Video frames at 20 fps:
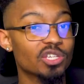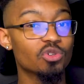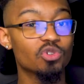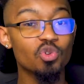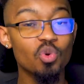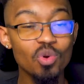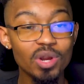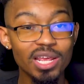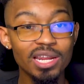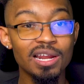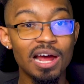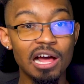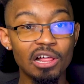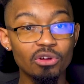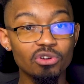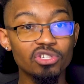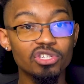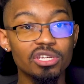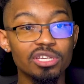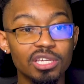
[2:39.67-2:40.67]
So
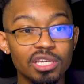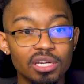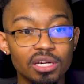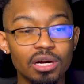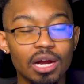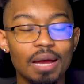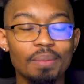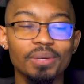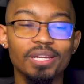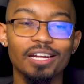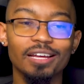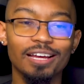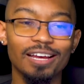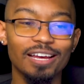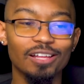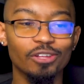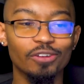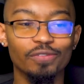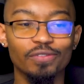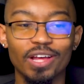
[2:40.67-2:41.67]
$20 a year. I mean,
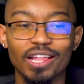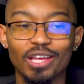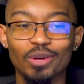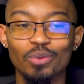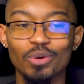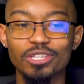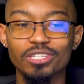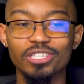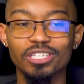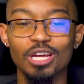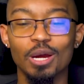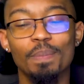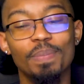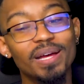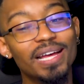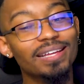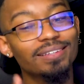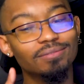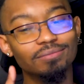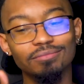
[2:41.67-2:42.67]
I only fly like once a year,
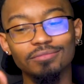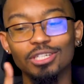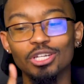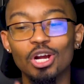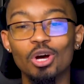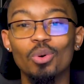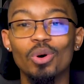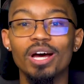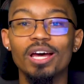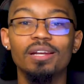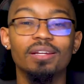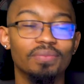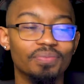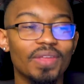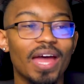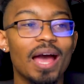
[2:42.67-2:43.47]
but you know what?